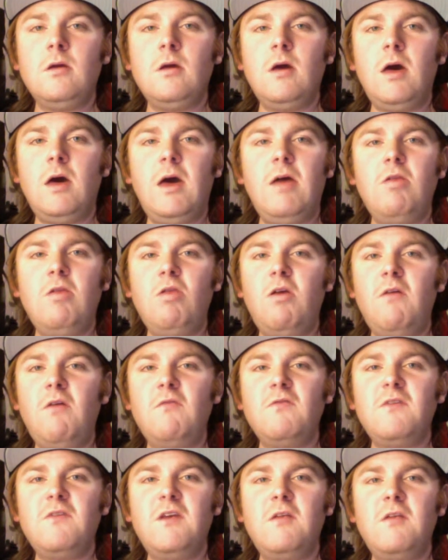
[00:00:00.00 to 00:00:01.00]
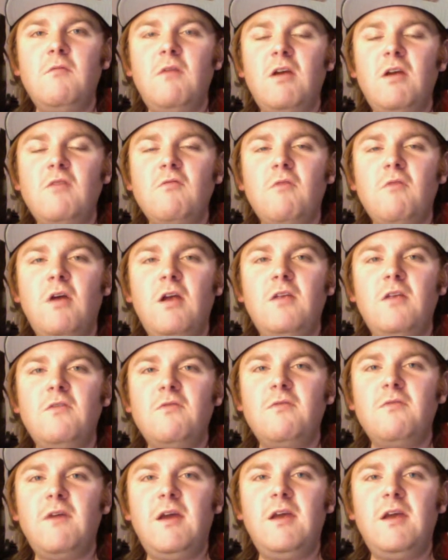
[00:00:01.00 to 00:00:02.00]
I love seeing Rex Ryan's
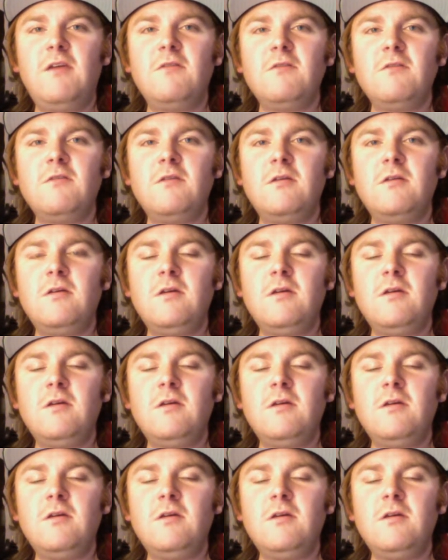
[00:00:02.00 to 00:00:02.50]
face